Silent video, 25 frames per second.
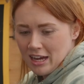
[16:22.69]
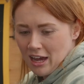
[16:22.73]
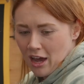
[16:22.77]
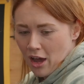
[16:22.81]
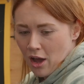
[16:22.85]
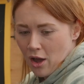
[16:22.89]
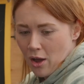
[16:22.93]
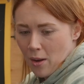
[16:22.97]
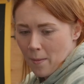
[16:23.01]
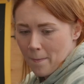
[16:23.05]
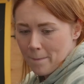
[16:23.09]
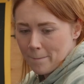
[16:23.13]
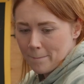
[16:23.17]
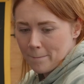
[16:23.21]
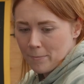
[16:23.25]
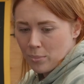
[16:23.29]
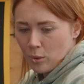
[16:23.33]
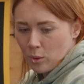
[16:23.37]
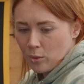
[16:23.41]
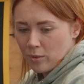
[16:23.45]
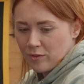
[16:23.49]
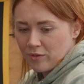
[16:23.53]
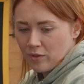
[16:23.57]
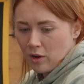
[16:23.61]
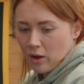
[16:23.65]

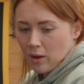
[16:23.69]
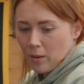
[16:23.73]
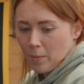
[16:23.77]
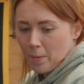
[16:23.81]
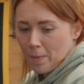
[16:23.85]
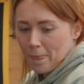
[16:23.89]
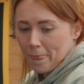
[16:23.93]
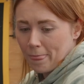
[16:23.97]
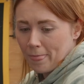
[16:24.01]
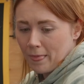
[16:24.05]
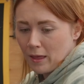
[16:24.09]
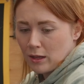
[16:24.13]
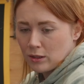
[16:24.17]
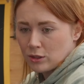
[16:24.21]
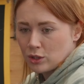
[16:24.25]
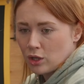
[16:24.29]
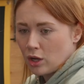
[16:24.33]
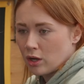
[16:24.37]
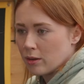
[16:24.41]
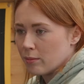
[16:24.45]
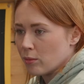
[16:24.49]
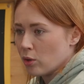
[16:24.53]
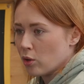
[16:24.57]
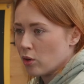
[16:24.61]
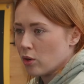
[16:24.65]
But we've got
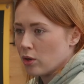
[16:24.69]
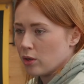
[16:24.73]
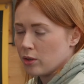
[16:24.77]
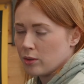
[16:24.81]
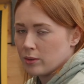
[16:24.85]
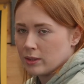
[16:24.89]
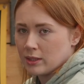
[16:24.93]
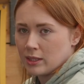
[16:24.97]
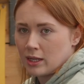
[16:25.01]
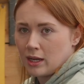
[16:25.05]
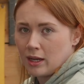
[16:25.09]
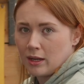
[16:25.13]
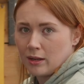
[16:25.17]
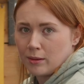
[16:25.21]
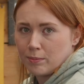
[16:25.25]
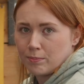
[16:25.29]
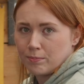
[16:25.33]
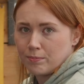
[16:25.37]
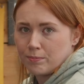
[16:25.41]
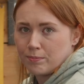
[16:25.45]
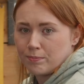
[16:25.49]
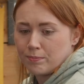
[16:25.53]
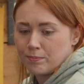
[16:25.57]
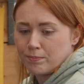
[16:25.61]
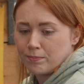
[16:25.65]
Donna Moore, who is a
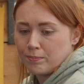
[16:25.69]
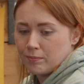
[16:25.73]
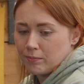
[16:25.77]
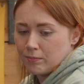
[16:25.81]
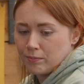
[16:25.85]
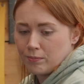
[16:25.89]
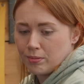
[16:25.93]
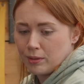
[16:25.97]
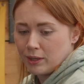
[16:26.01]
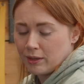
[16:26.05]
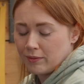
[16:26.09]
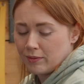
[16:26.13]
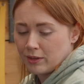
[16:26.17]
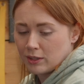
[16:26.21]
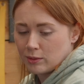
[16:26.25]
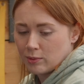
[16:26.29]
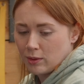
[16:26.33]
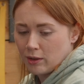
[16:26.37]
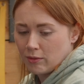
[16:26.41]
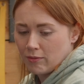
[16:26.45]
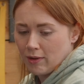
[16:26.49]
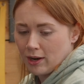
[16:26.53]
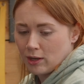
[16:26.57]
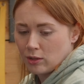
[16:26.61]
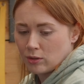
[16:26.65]
previous
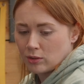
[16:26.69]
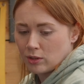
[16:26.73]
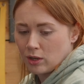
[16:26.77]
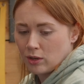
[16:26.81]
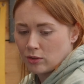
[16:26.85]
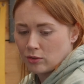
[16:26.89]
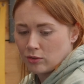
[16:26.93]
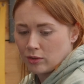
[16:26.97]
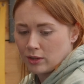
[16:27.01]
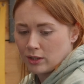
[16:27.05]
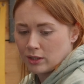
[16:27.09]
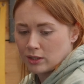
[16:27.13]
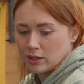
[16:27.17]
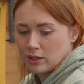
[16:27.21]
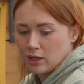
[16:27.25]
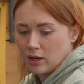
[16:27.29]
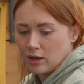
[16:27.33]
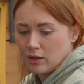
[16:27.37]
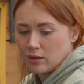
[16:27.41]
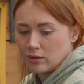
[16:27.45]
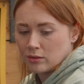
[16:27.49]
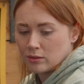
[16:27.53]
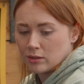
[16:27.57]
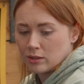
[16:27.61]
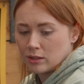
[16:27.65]
world record holder in the
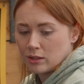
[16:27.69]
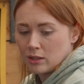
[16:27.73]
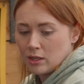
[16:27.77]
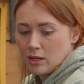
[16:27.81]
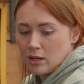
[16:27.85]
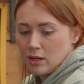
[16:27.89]
stones.